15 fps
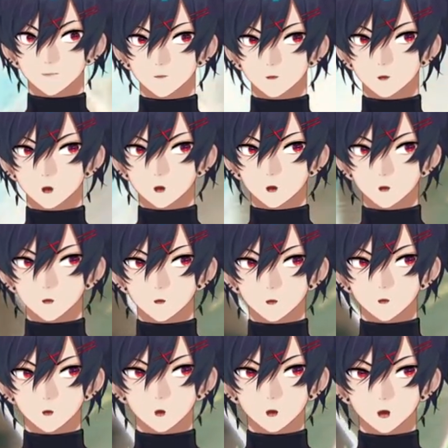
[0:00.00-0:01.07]
Speeding
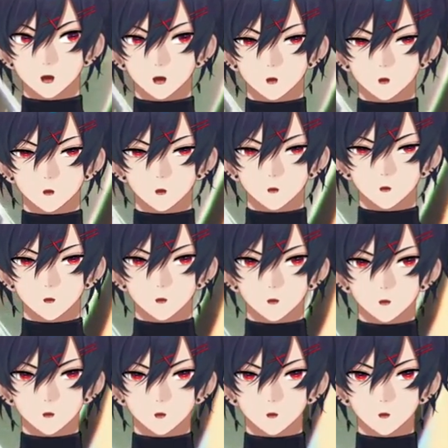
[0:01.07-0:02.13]
straight for a new
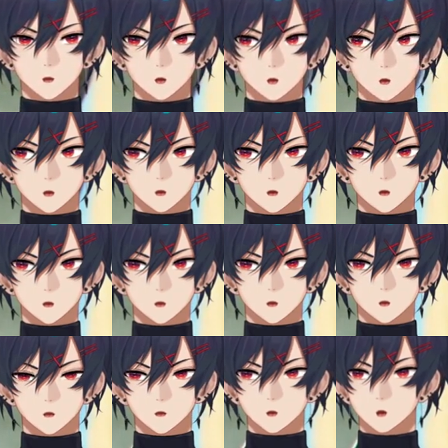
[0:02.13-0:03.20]
world to
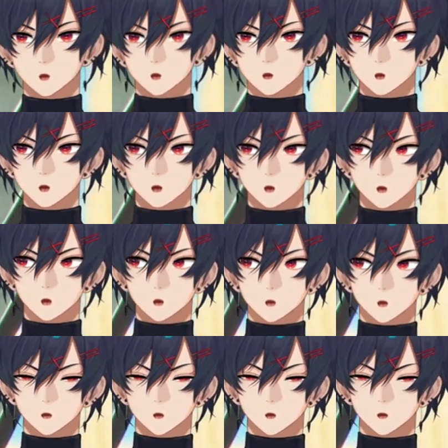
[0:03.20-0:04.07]
embark on a new journey.